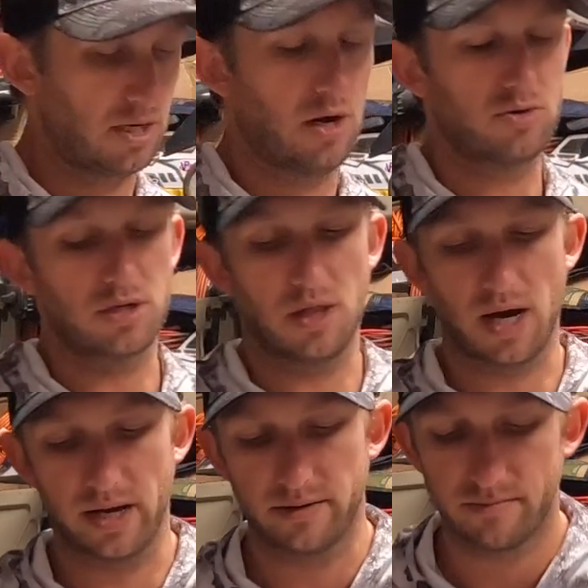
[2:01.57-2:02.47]
Ghost
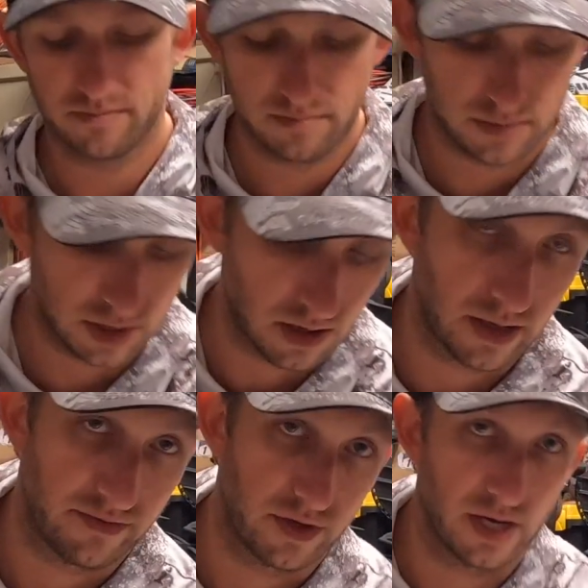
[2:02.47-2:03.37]
Glide. So
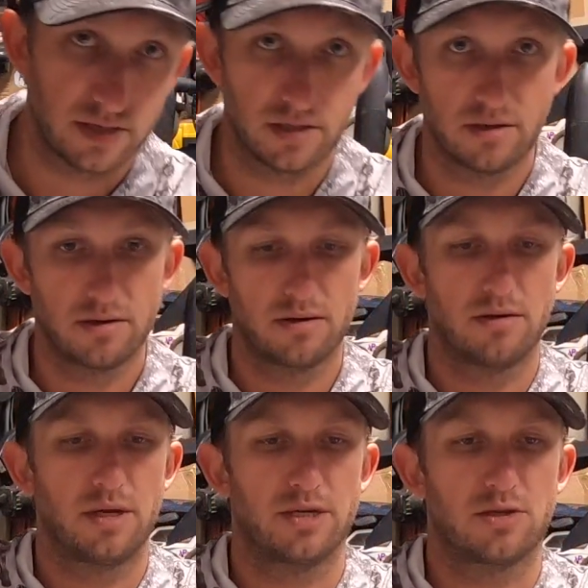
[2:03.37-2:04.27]
I'll give you guys a
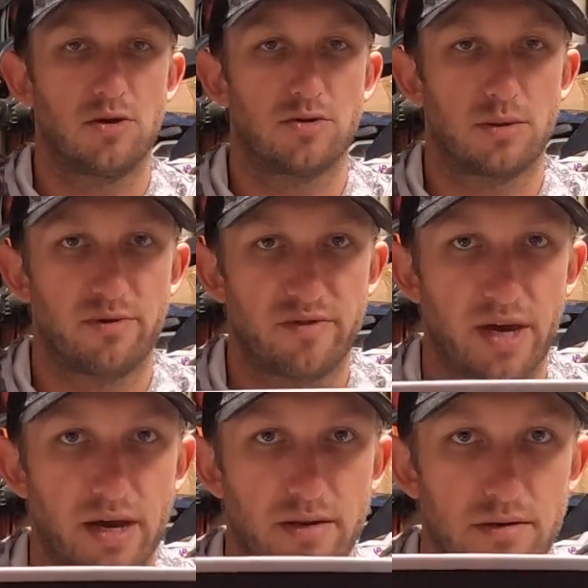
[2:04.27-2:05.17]
nice close-up of that.